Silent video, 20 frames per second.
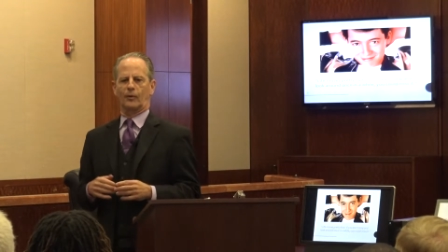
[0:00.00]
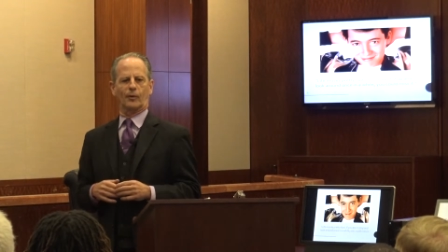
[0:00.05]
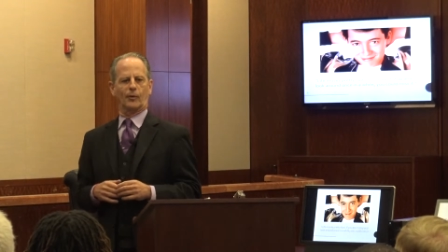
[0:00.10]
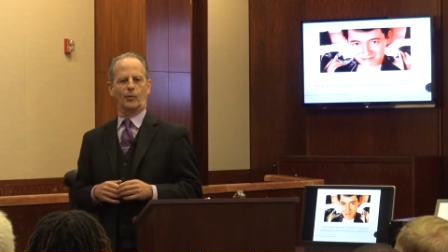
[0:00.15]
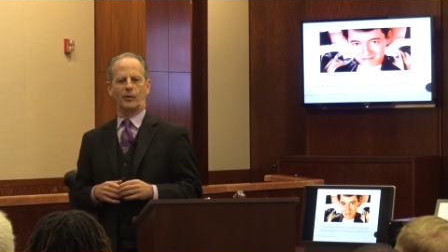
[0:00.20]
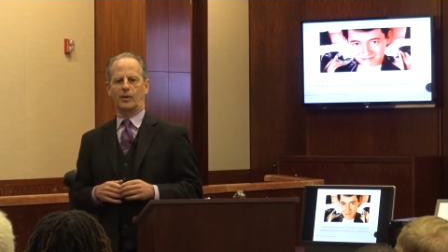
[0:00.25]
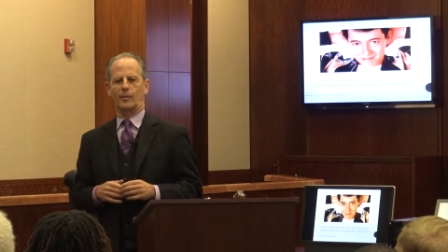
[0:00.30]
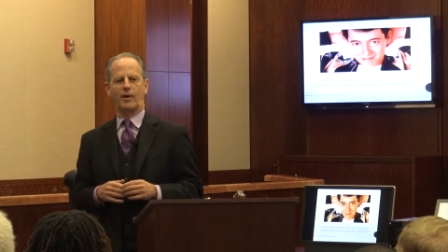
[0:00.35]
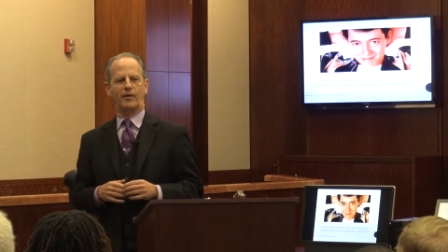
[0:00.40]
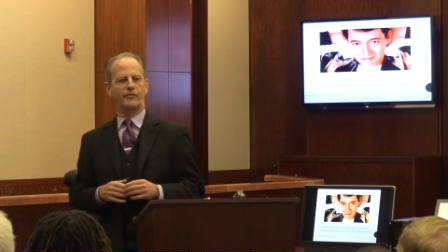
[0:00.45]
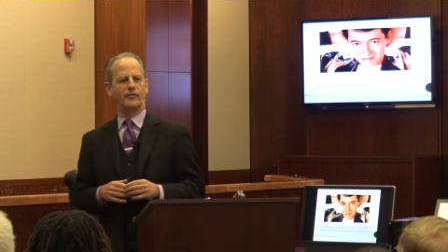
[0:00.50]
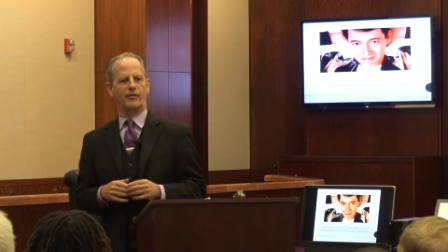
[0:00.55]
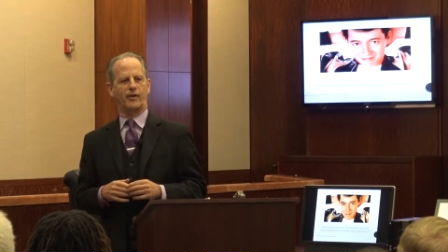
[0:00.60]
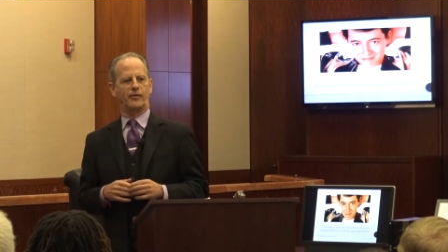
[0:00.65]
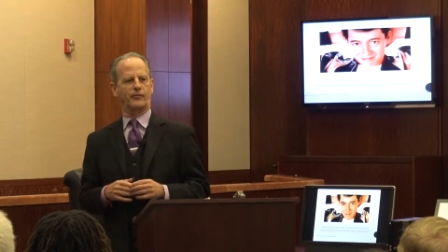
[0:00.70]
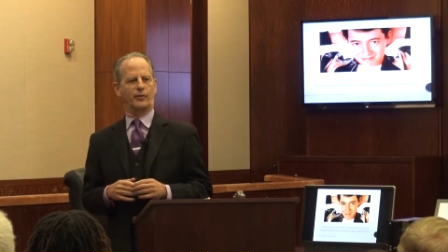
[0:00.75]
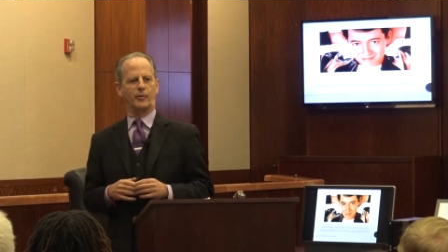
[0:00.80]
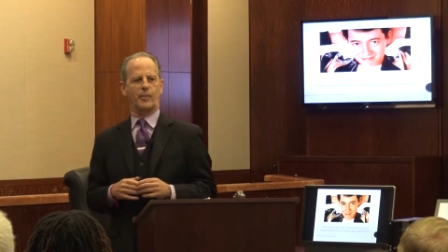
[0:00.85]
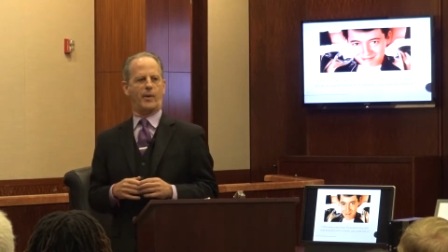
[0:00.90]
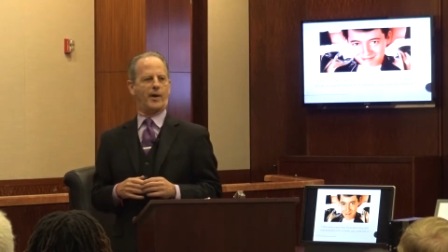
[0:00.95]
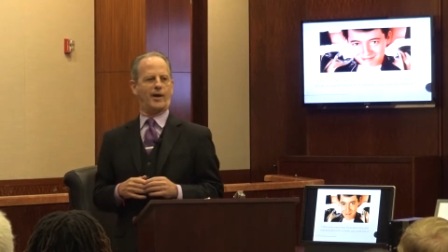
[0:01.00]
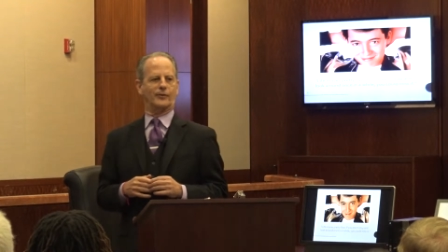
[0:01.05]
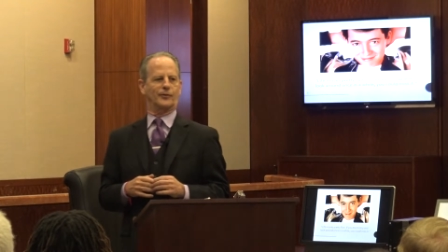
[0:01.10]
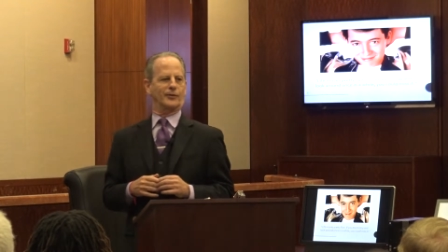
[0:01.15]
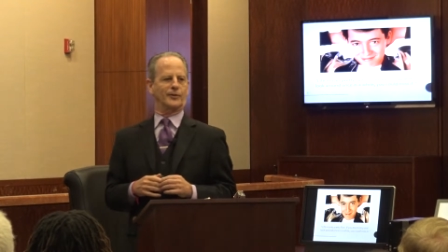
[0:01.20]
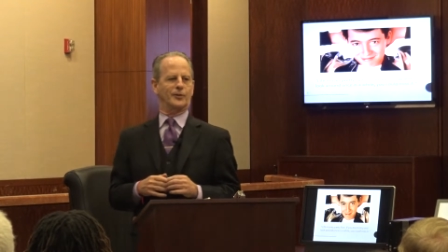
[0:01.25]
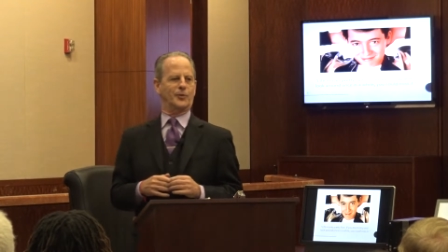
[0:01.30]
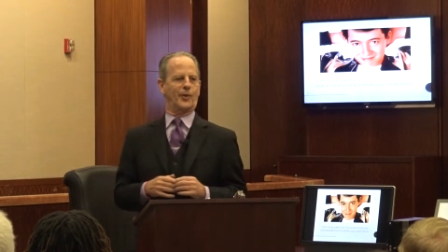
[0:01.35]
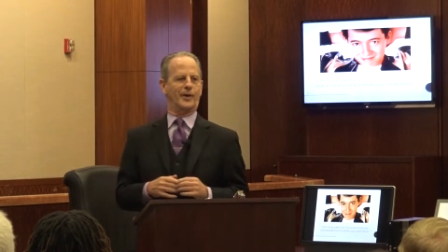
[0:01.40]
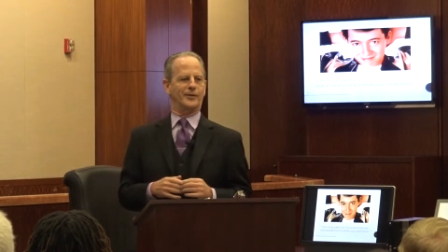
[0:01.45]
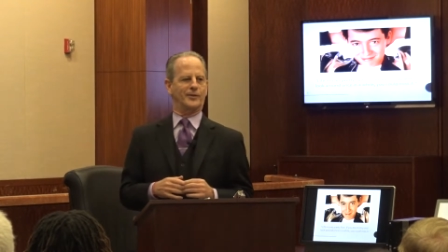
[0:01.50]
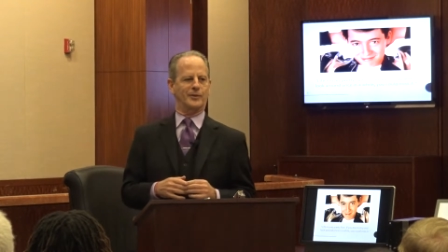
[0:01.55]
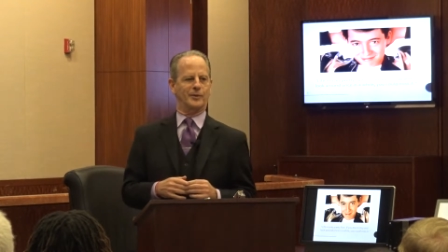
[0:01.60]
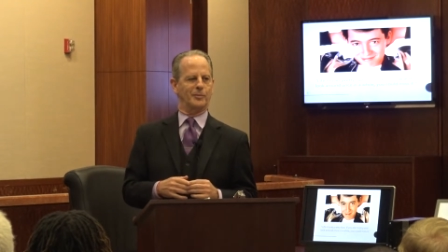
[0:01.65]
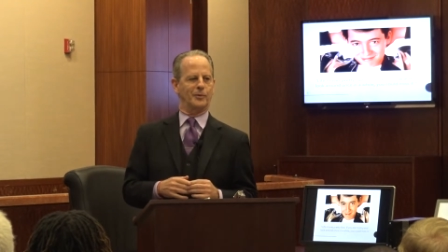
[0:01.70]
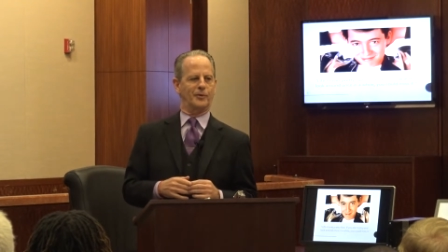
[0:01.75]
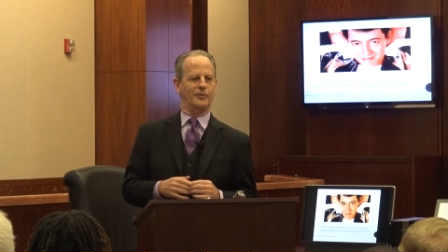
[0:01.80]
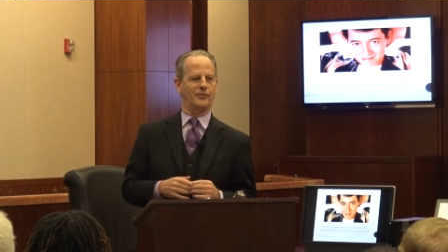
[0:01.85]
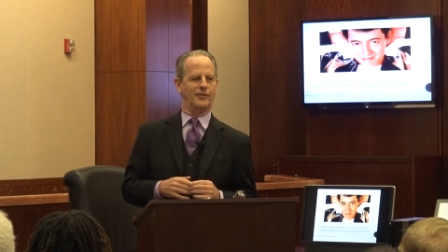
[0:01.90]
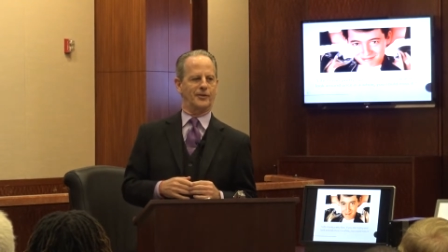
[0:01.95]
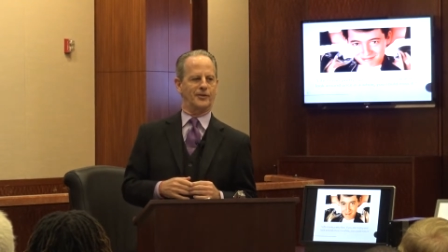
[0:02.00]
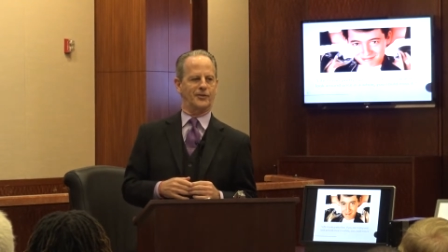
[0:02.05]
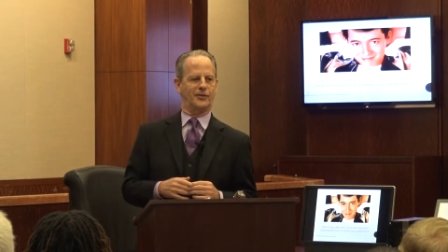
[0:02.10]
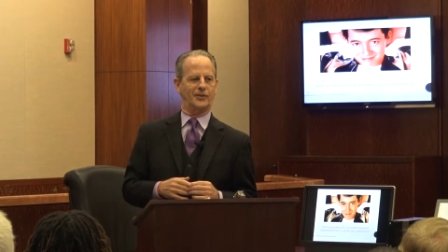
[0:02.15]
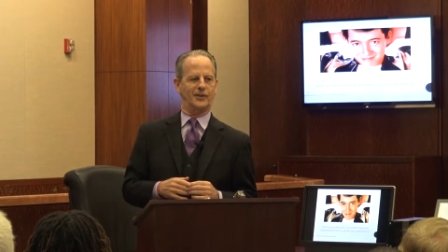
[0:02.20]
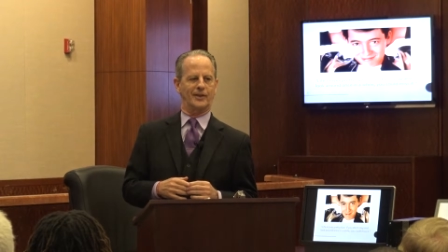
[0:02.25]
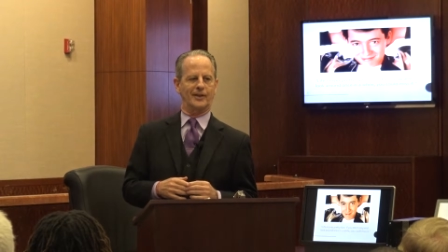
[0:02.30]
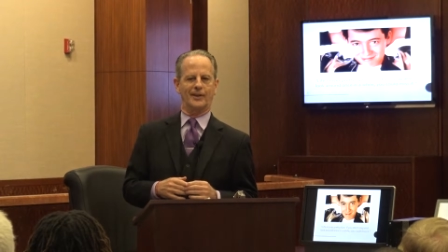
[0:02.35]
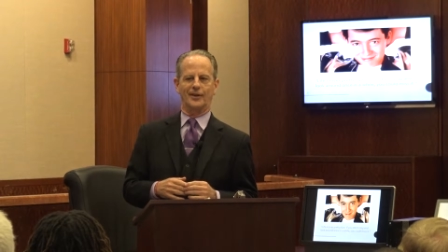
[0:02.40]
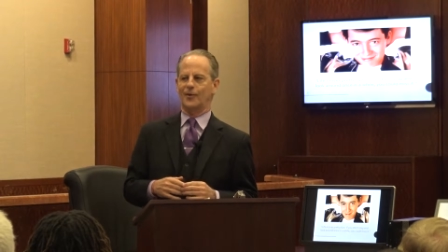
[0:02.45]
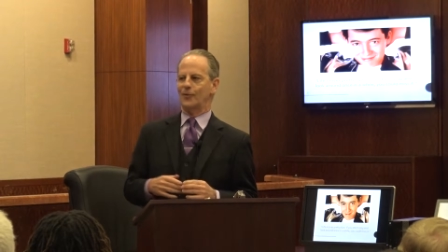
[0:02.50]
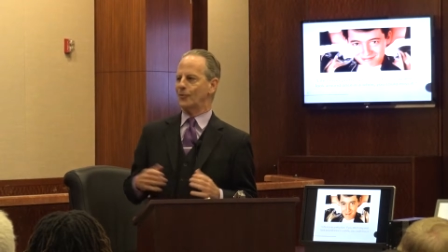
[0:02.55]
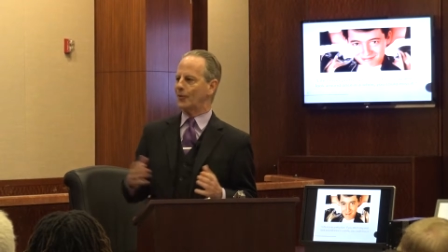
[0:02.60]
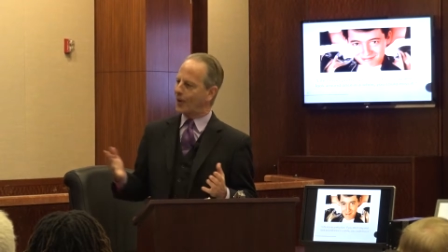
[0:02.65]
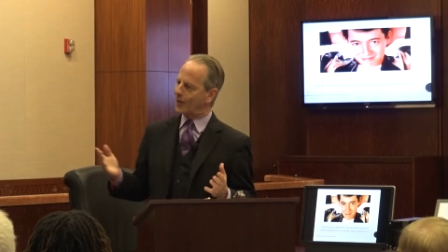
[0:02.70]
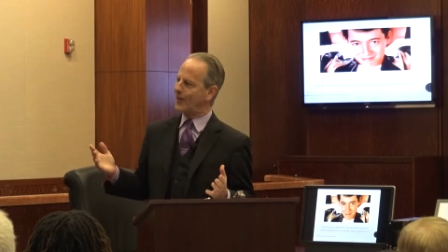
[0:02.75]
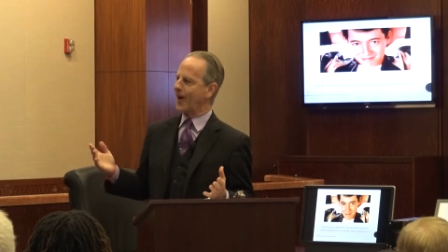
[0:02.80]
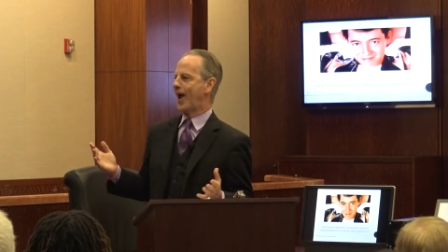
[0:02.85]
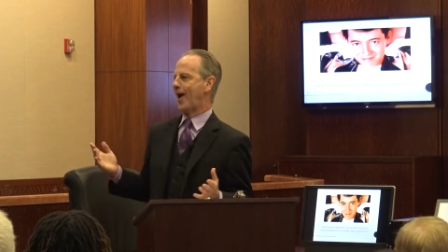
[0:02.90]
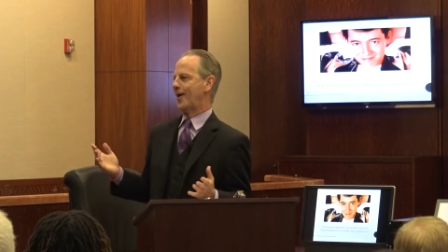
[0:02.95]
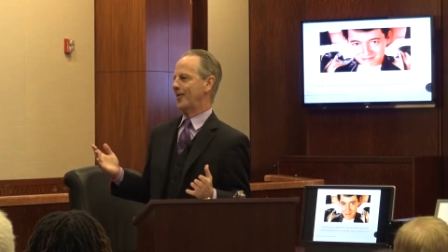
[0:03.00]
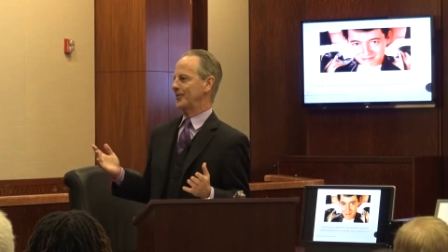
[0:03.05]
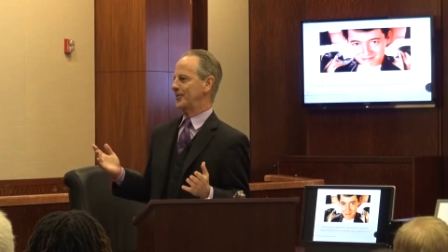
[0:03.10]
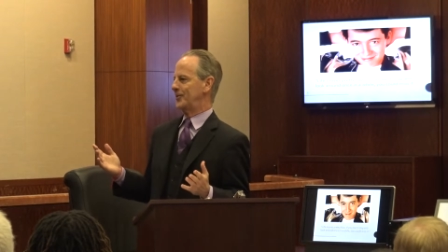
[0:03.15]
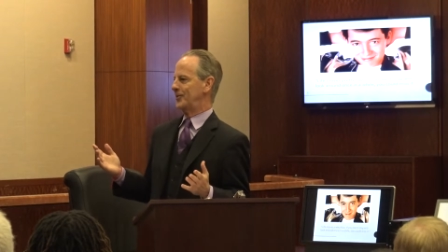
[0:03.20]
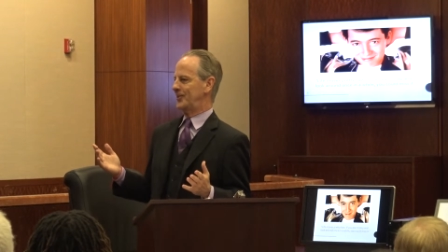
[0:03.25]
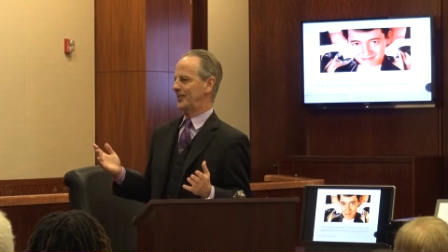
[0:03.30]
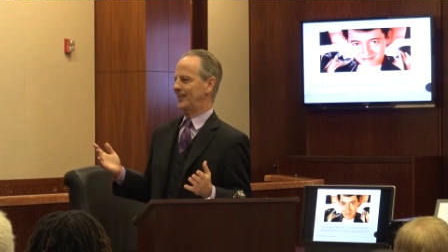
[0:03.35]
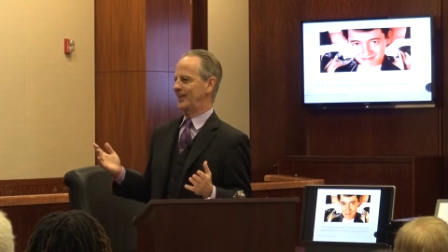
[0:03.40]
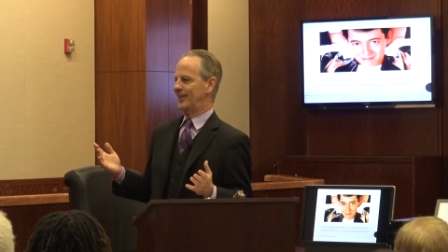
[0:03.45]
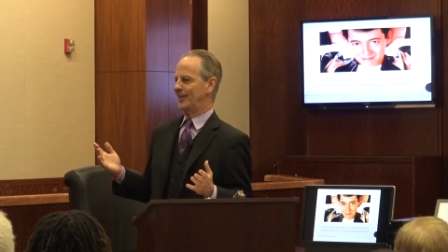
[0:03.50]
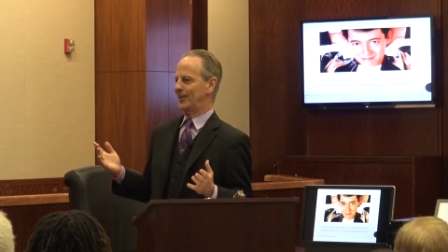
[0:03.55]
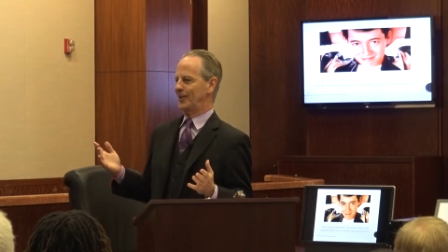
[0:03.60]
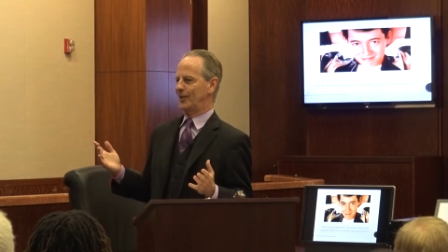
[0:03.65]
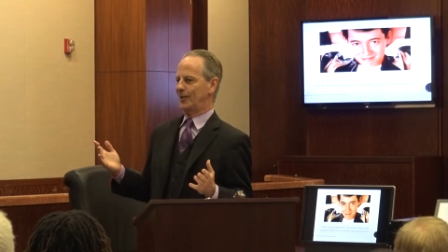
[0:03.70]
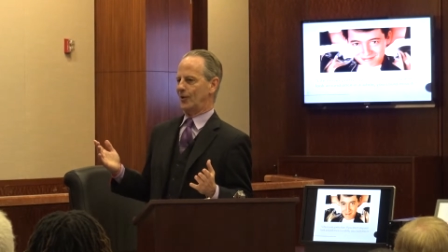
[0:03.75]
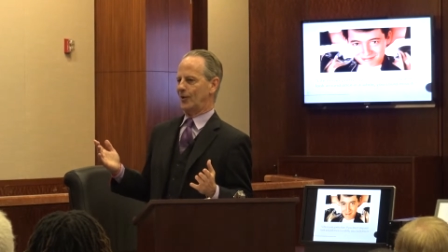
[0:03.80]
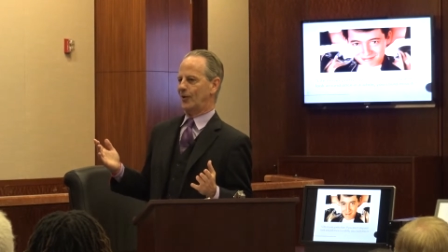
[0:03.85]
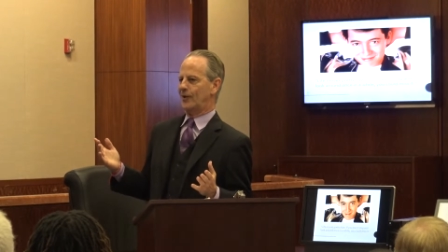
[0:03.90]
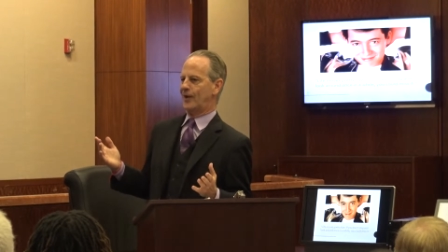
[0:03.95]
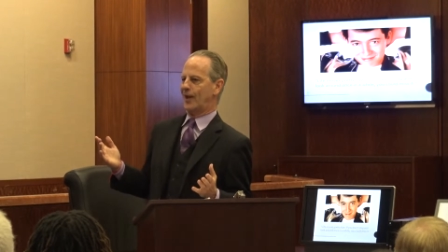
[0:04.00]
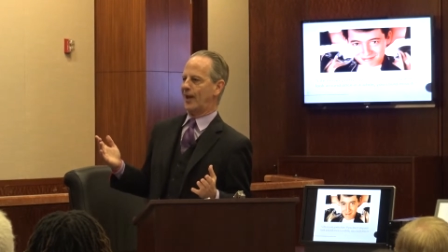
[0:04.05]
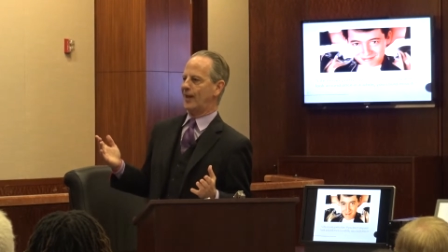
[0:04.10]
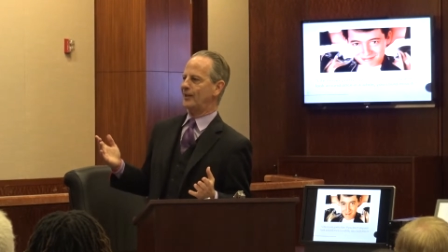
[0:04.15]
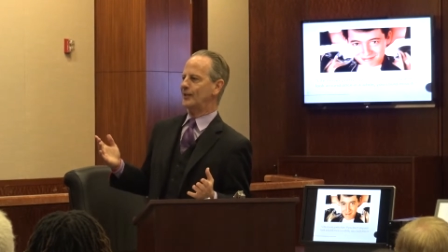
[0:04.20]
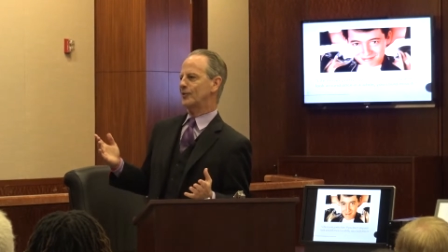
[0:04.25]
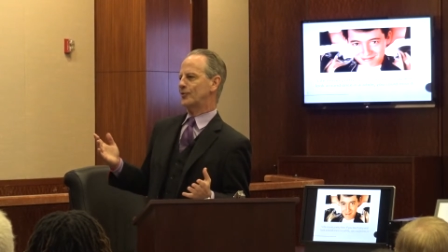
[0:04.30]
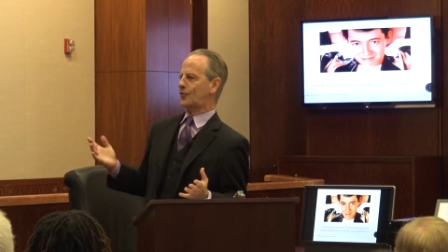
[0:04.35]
One of my favorite Patrick Swayze movies, Roadhouse, okay?